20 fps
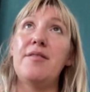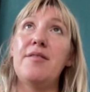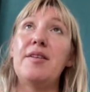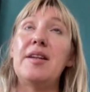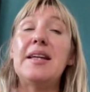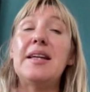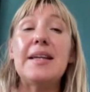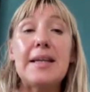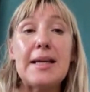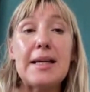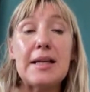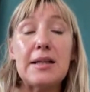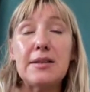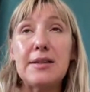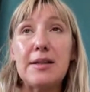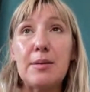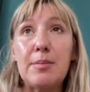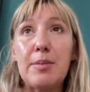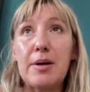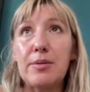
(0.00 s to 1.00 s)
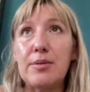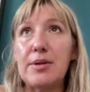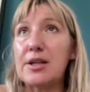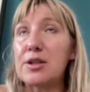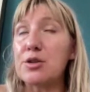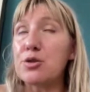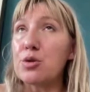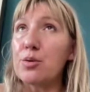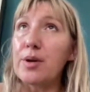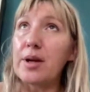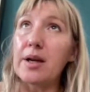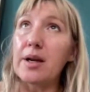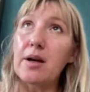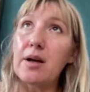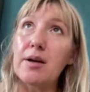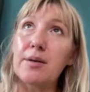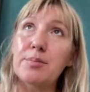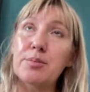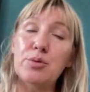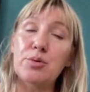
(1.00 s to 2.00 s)
feeling guilty about not showing
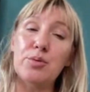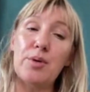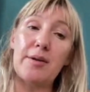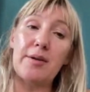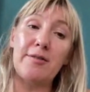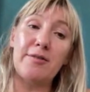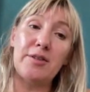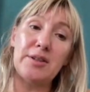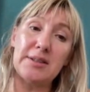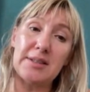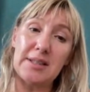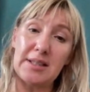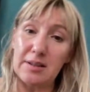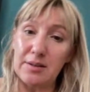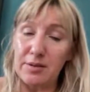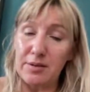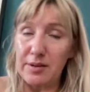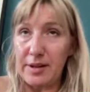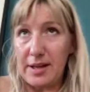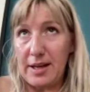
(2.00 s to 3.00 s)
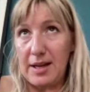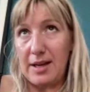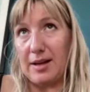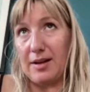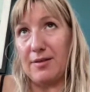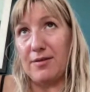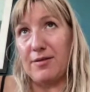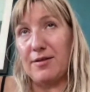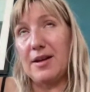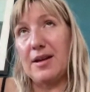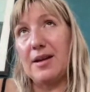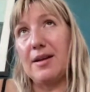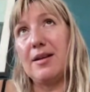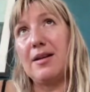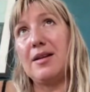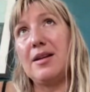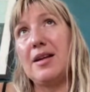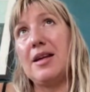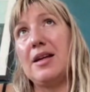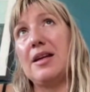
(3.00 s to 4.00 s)
up to every single thing,
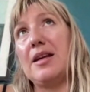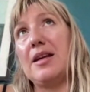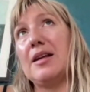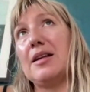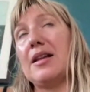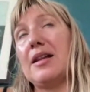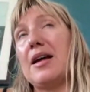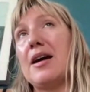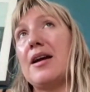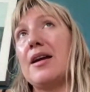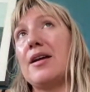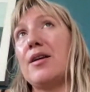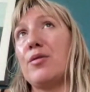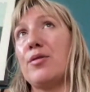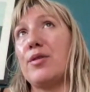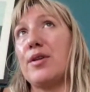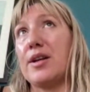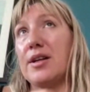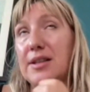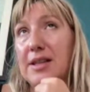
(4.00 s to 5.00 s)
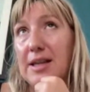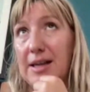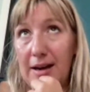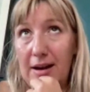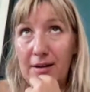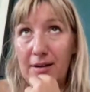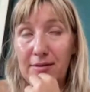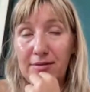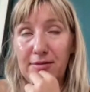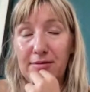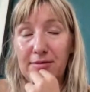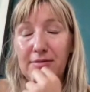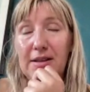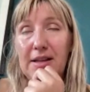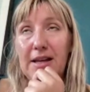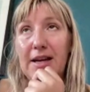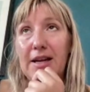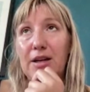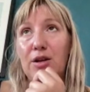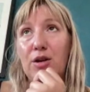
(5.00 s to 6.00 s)
feeling like you're not enough,
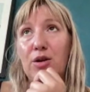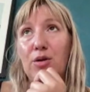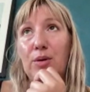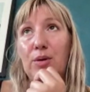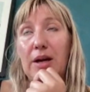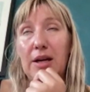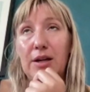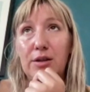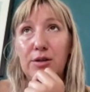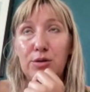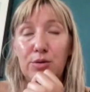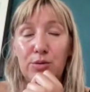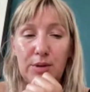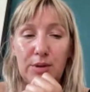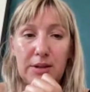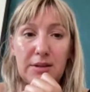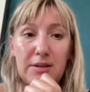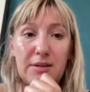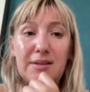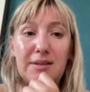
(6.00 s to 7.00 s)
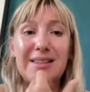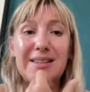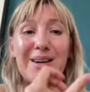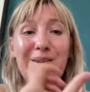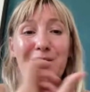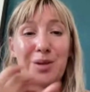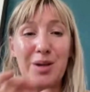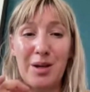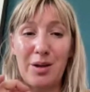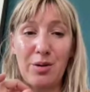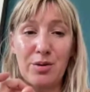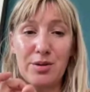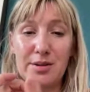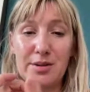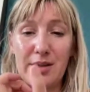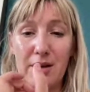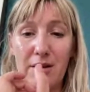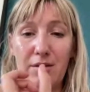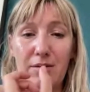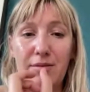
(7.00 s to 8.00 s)
like you cannot do it, doubting
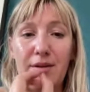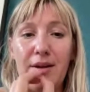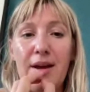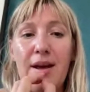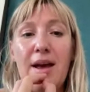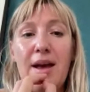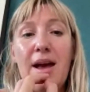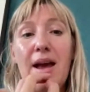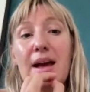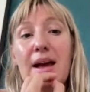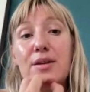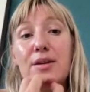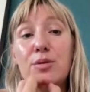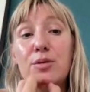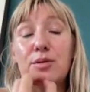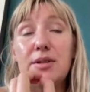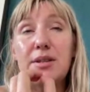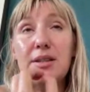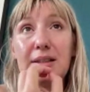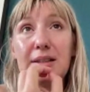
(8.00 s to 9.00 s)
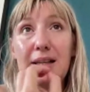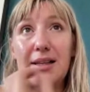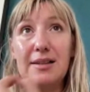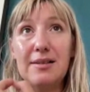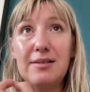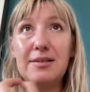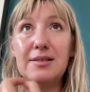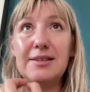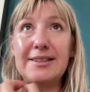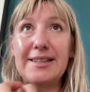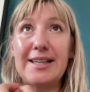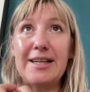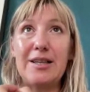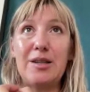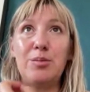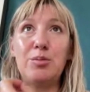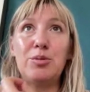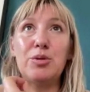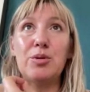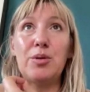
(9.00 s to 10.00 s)
yourself. And using that little
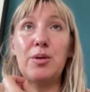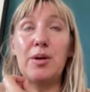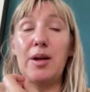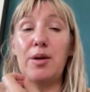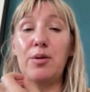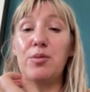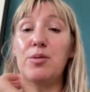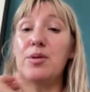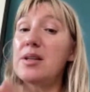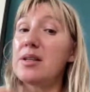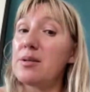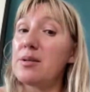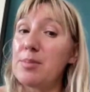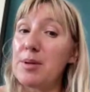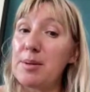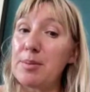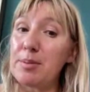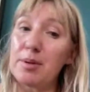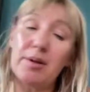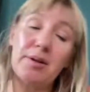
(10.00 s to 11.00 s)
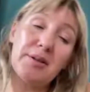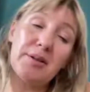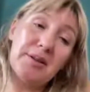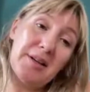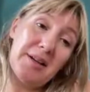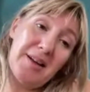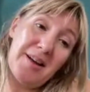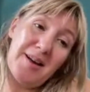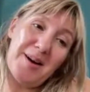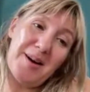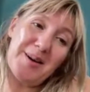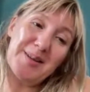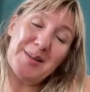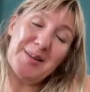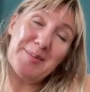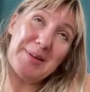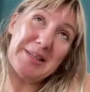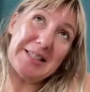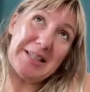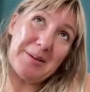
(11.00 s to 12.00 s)
time to connect with other people on
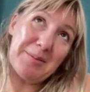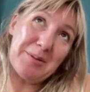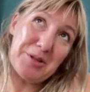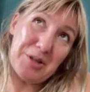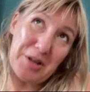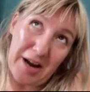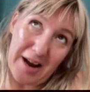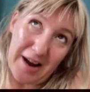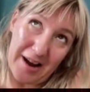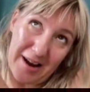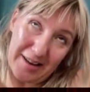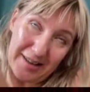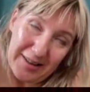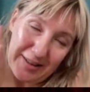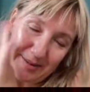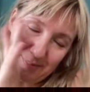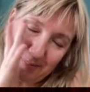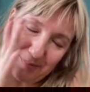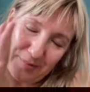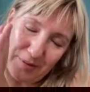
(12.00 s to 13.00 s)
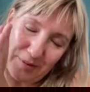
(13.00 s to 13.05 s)
the Me Time chat